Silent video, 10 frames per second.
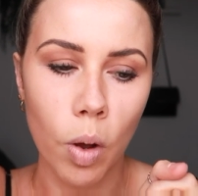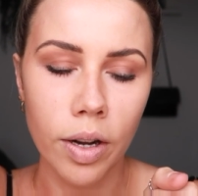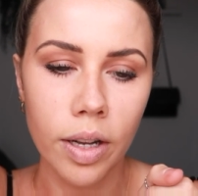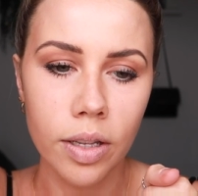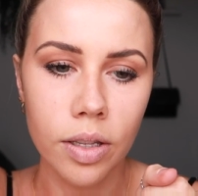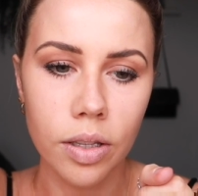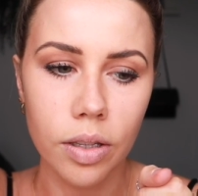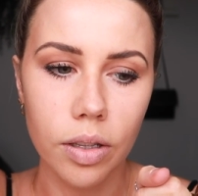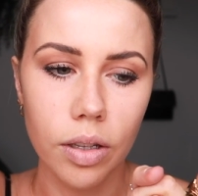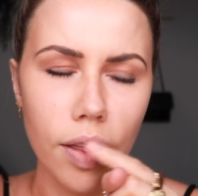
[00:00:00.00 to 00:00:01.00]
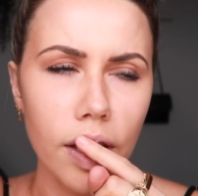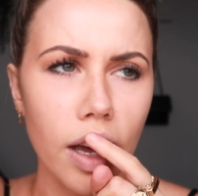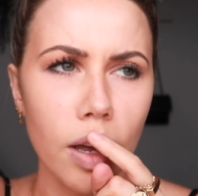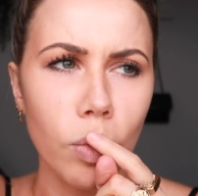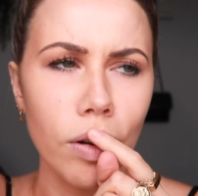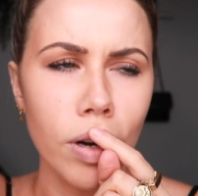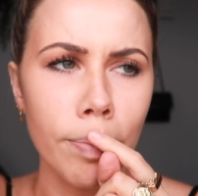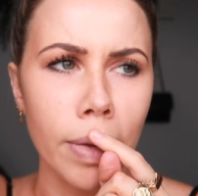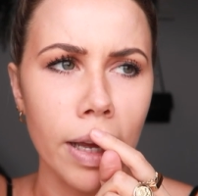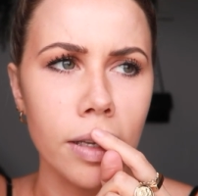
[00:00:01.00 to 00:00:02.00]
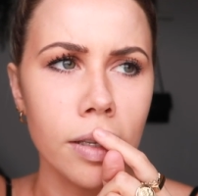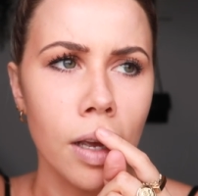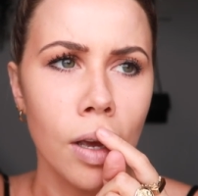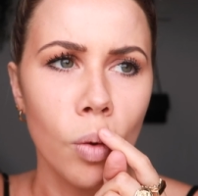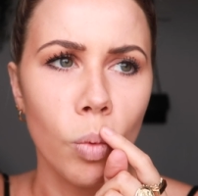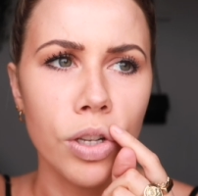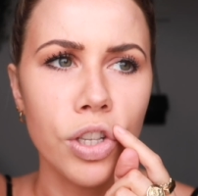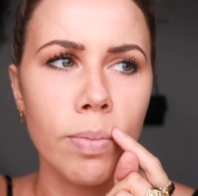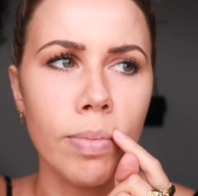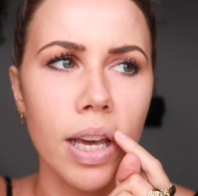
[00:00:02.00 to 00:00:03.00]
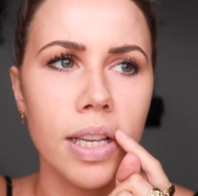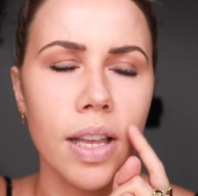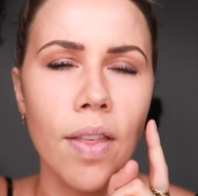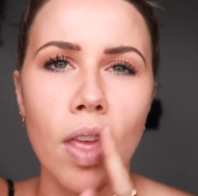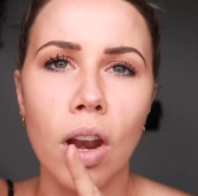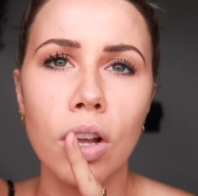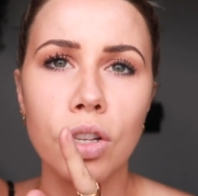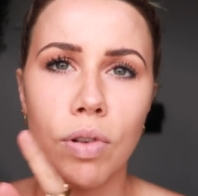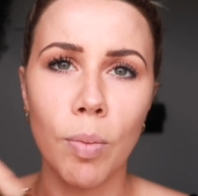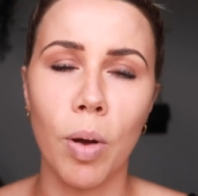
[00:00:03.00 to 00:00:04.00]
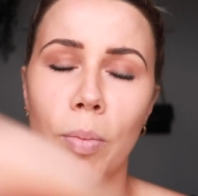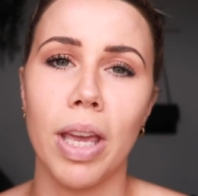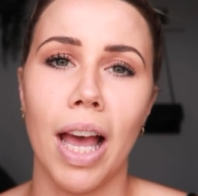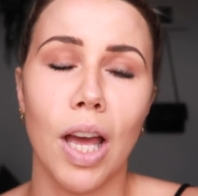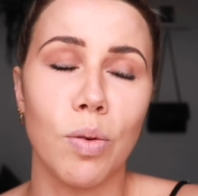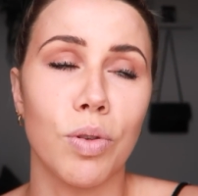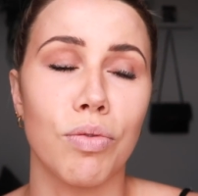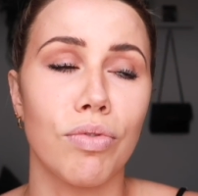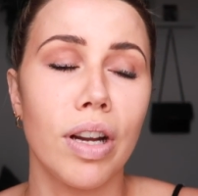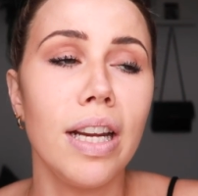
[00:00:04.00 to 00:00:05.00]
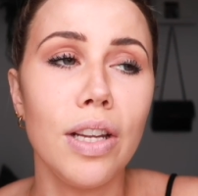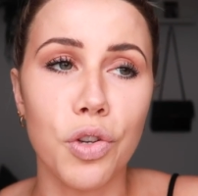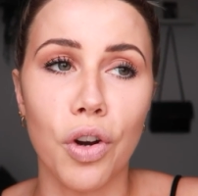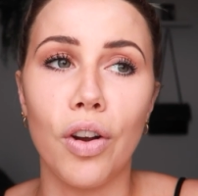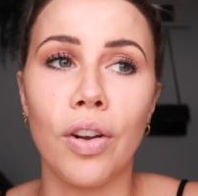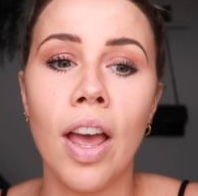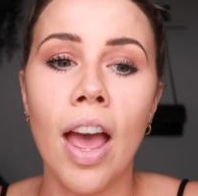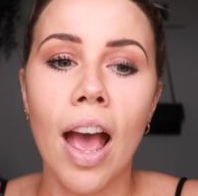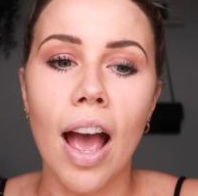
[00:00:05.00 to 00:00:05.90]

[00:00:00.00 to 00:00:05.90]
One is, I think I had 1 rum base, 1 gin base, and then the last rum one we had was really strong.